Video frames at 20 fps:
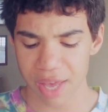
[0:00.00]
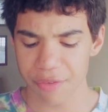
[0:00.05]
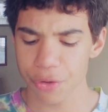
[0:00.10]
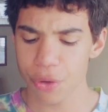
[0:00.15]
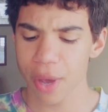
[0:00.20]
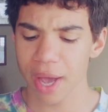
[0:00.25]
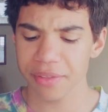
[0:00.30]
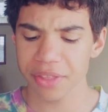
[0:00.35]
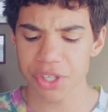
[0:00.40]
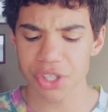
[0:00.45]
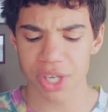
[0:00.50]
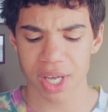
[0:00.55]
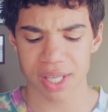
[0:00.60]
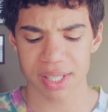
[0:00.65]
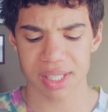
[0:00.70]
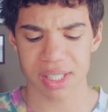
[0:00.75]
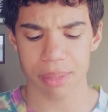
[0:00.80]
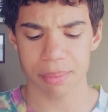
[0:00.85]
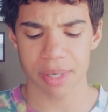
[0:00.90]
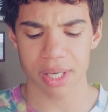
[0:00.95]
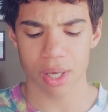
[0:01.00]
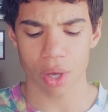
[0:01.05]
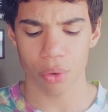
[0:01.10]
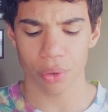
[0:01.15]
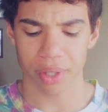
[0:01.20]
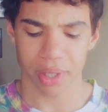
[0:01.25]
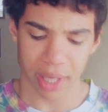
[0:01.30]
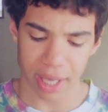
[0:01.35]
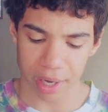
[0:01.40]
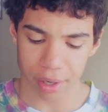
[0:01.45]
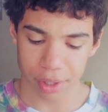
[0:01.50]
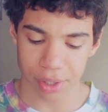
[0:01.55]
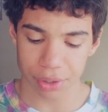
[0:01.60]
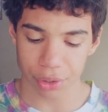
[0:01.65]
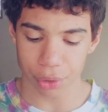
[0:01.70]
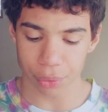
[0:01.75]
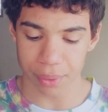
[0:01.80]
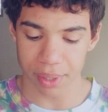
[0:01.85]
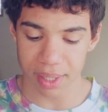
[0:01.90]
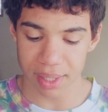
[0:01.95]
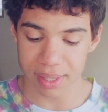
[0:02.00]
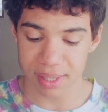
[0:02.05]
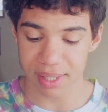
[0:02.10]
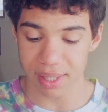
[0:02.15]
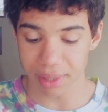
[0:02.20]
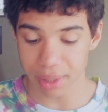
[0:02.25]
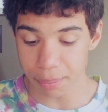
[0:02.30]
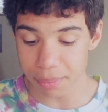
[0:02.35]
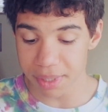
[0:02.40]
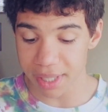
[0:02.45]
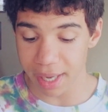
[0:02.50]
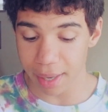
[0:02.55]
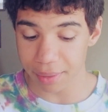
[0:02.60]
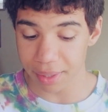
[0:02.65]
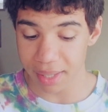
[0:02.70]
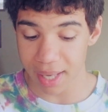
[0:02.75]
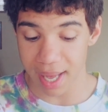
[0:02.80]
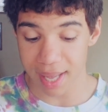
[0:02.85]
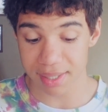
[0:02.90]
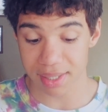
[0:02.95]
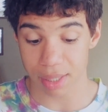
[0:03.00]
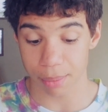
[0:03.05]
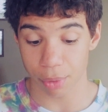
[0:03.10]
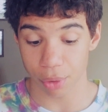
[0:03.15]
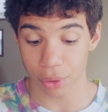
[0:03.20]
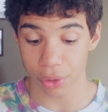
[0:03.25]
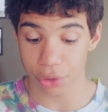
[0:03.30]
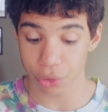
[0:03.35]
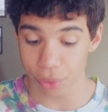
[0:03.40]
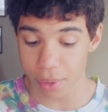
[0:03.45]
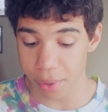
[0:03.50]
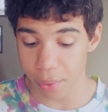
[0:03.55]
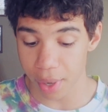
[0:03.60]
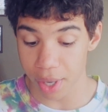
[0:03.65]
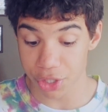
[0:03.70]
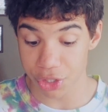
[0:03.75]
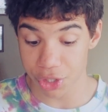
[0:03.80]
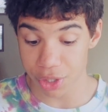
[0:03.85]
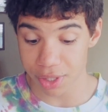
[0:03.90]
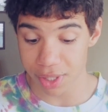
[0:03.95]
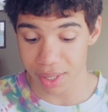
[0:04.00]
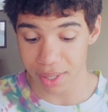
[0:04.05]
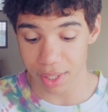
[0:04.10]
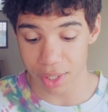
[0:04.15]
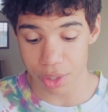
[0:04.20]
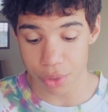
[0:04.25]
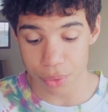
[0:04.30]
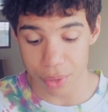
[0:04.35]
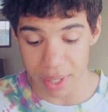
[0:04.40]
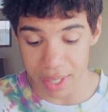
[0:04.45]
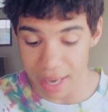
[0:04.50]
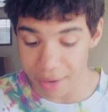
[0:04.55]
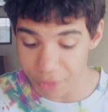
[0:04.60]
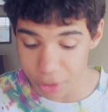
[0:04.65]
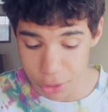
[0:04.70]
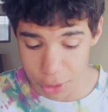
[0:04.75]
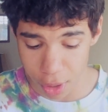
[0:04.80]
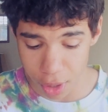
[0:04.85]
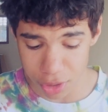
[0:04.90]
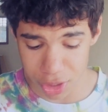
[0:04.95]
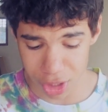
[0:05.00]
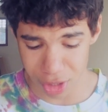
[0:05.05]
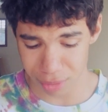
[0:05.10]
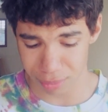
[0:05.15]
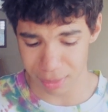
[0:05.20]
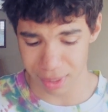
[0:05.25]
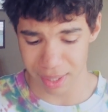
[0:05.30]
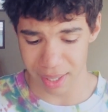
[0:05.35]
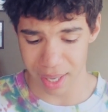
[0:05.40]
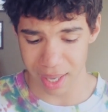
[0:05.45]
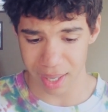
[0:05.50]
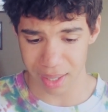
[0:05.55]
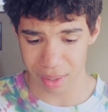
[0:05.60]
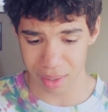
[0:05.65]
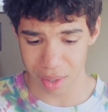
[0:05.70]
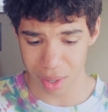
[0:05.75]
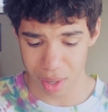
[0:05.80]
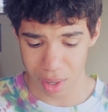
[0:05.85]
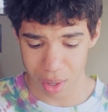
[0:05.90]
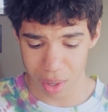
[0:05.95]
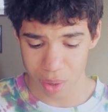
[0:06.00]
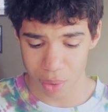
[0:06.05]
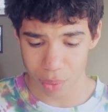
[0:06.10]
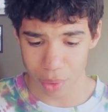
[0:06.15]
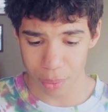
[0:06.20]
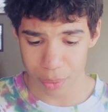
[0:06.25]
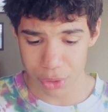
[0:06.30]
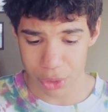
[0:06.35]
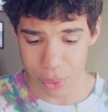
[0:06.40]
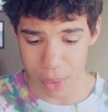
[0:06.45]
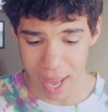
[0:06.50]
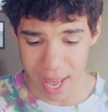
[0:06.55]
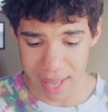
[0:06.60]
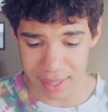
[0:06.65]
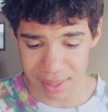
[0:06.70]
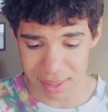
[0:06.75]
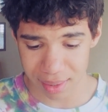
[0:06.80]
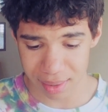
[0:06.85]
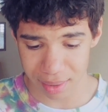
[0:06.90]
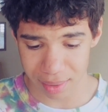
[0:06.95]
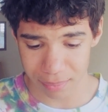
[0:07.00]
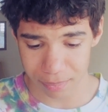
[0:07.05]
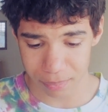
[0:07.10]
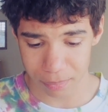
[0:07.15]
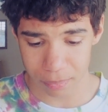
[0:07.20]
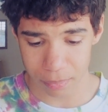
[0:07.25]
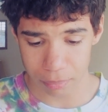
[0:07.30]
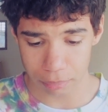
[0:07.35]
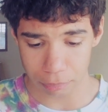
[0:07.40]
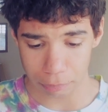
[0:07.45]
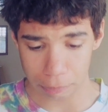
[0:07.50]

If you had the chance to meet only Harry and Louis and sit them down and ask them only 3 questions and then you can never talk to them again, what would you ask them?